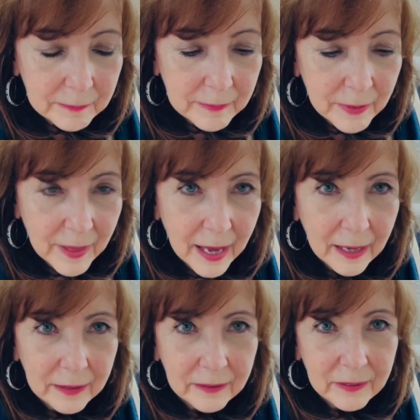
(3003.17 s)

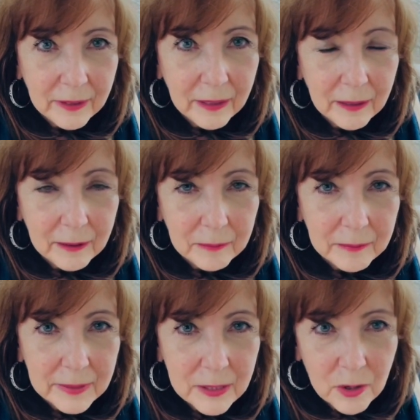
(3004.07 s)
that um,
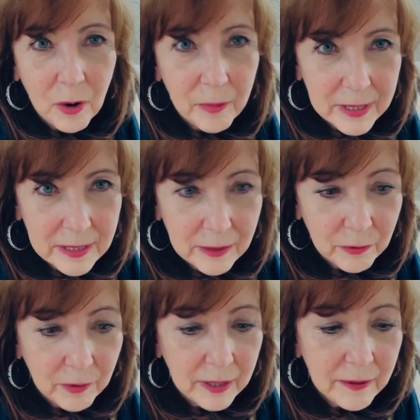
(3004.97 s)
is always in
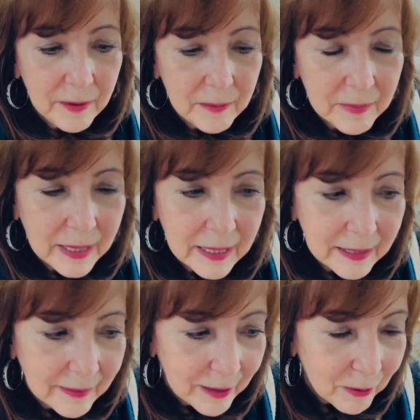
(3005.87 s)
front of them. And
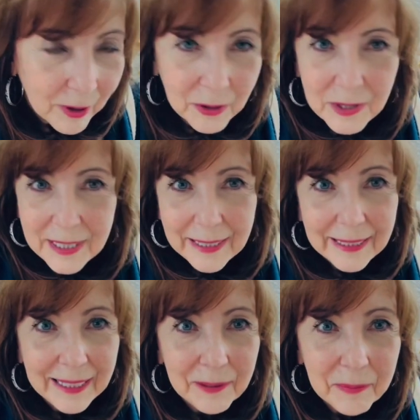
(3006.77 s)
they were all standing
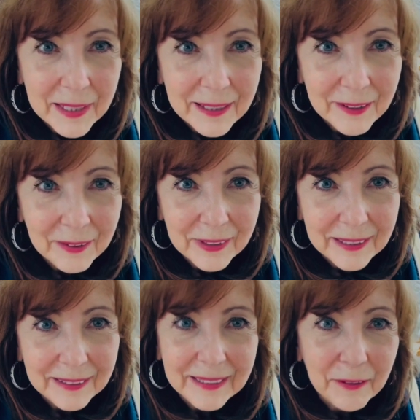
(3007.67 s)
up there,
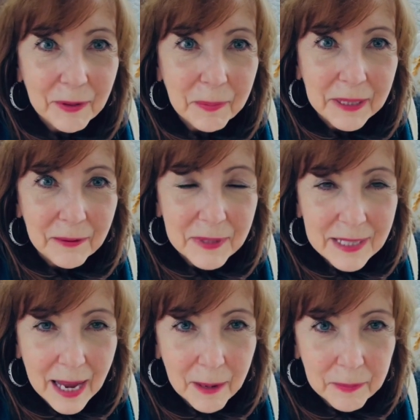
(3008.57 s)
and everybody was
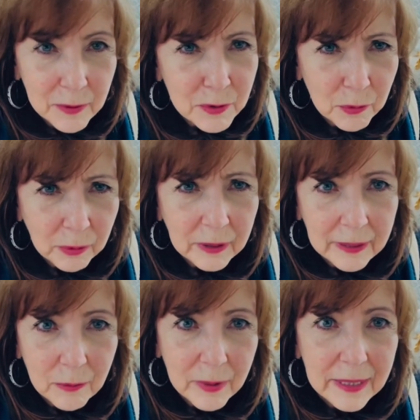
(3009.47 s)
happy. It was really
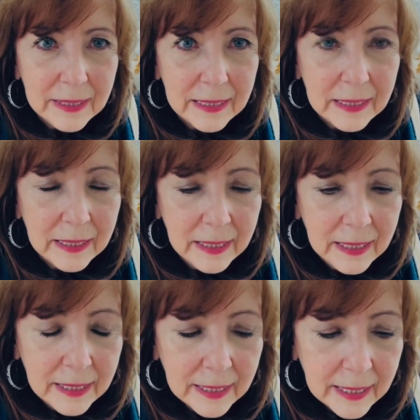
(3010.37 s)
windy.
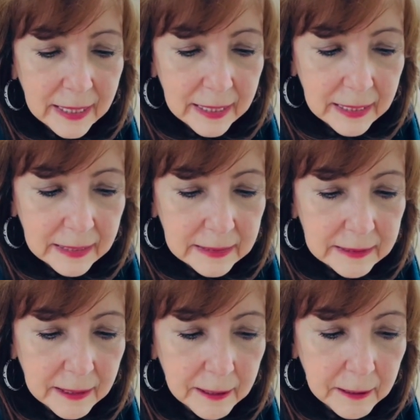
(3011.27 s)
And
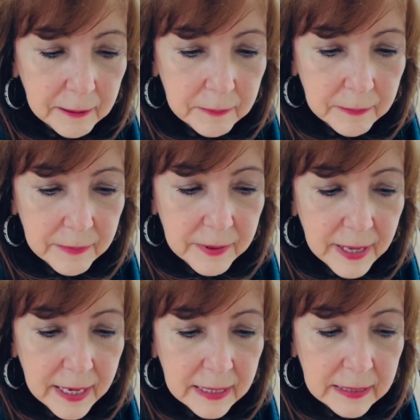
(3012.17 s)
um,
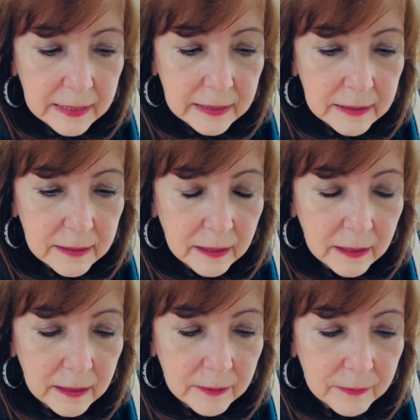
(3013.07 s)
then
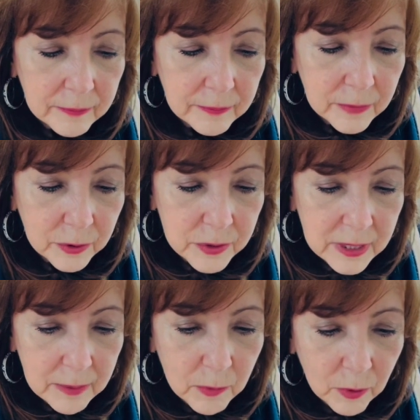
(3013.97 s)
um, Thursday
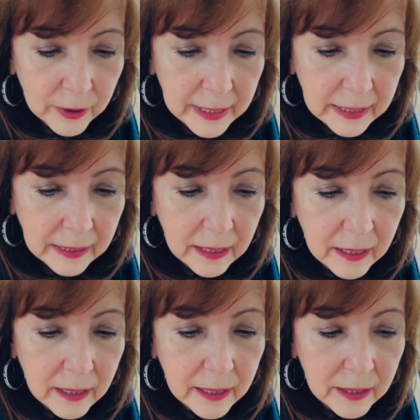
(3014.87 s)
morning,
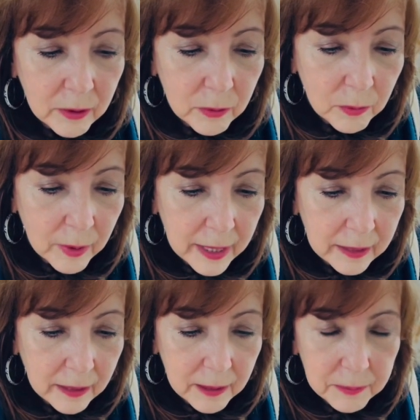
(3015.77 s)
I went
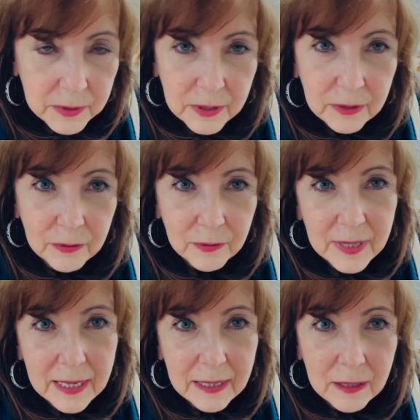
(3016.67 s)
up to
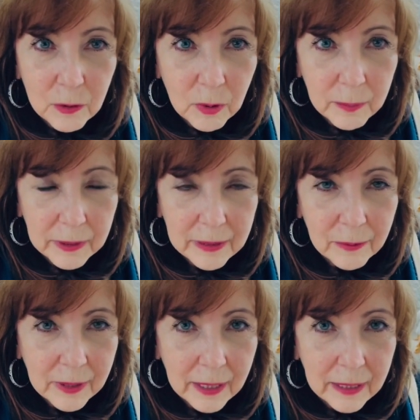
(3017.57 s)
feed. And normally, when
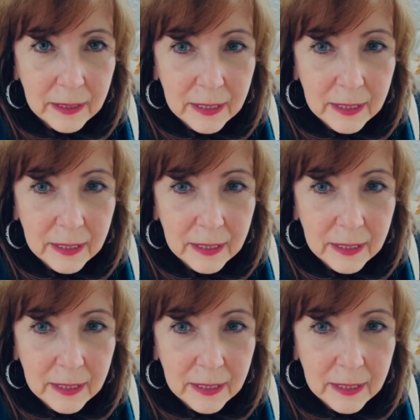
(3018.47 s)
I